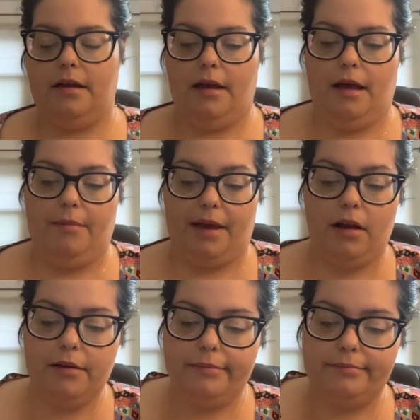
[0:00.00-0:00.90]

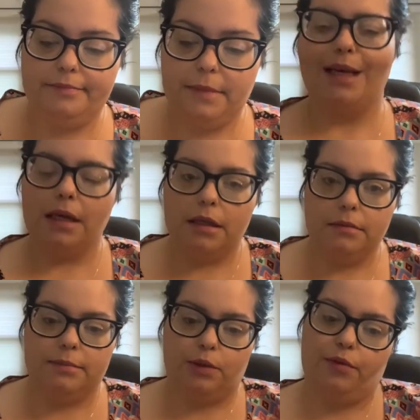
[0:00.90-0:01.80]
MAF.
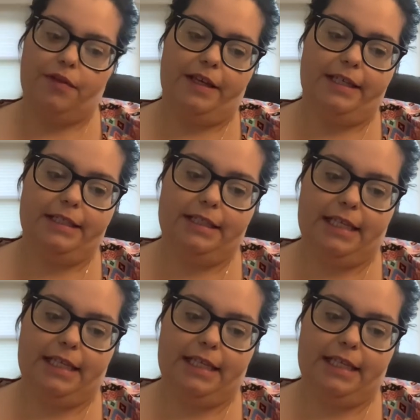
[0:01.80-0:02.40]
So this